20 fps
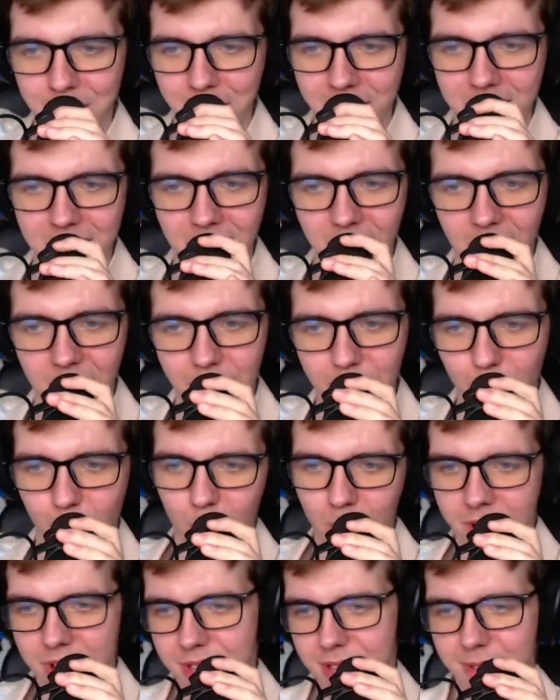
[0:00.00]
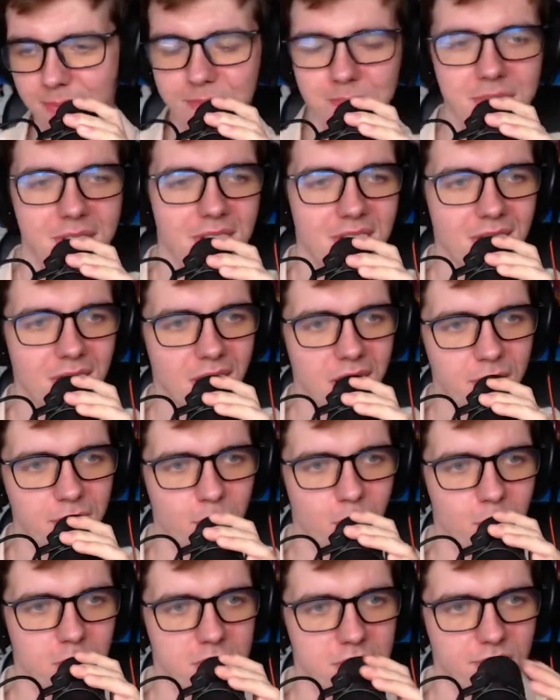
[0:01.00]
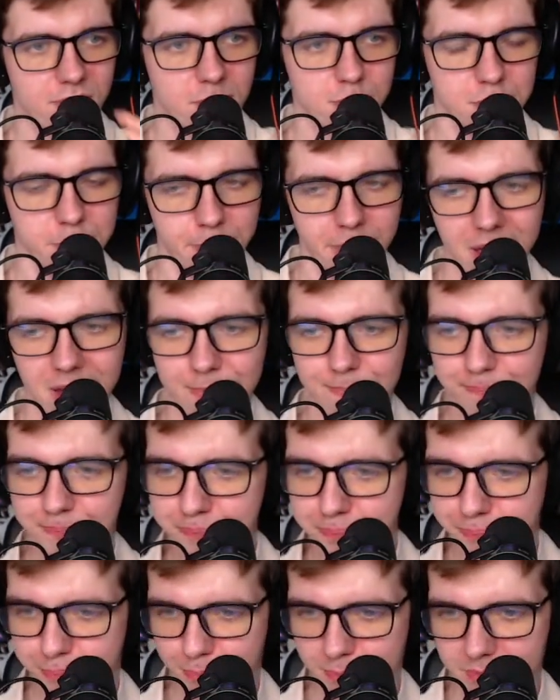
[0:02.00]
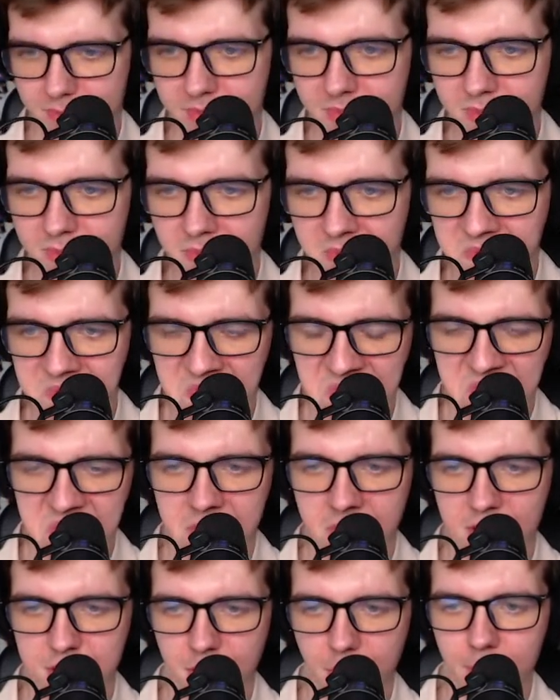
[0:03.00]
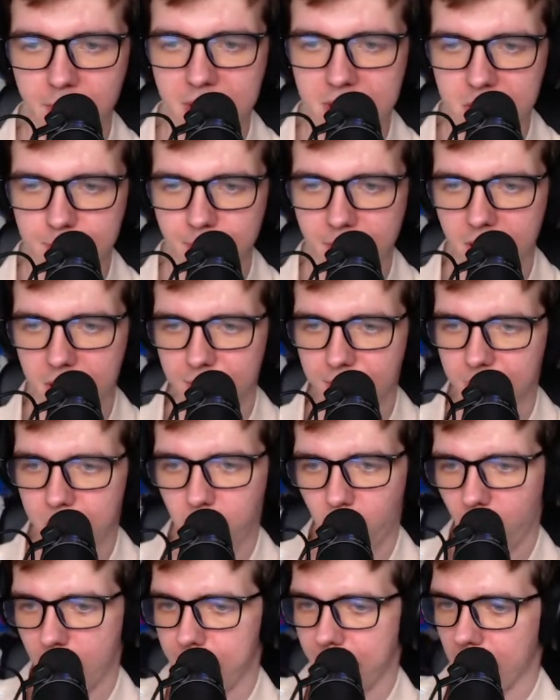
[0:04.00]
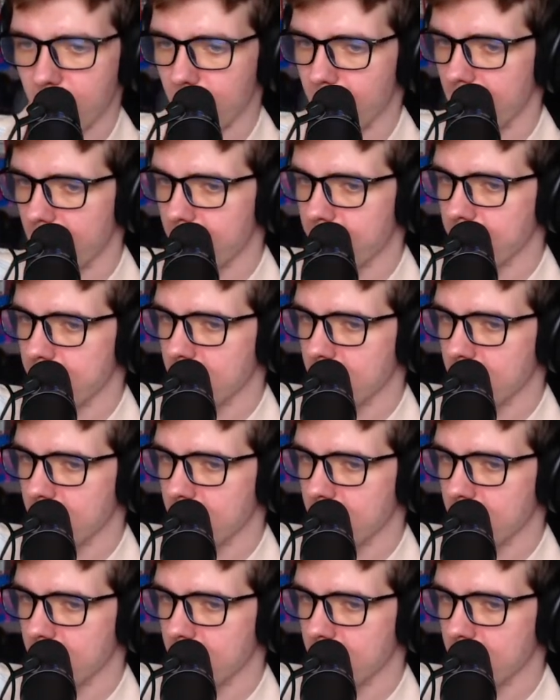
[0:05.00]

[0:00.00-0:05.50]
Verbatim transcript: you mean Off Course? Off Course from Japan, a Japanese band from way back way.